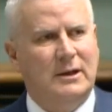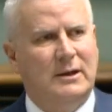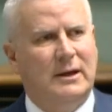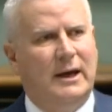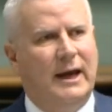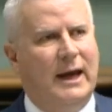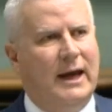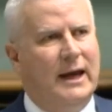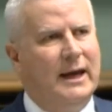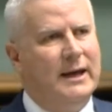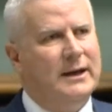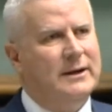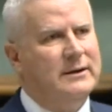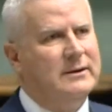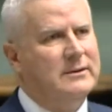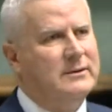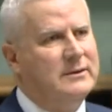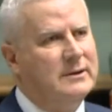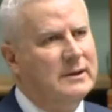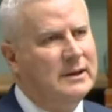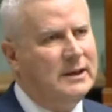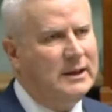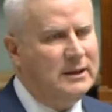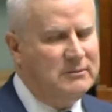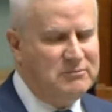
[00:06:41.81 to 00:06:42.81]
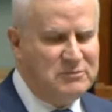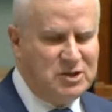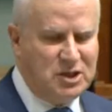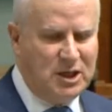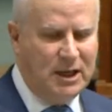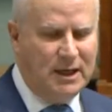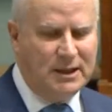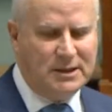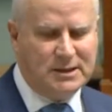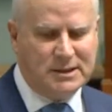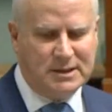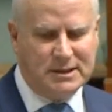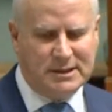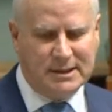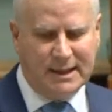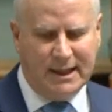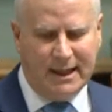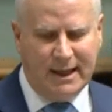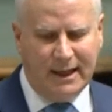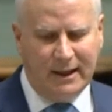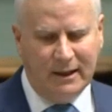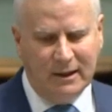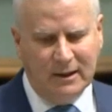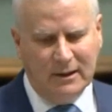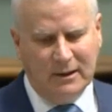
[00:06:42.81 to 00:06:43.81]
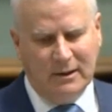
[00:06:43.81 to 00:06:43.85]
And the chances are,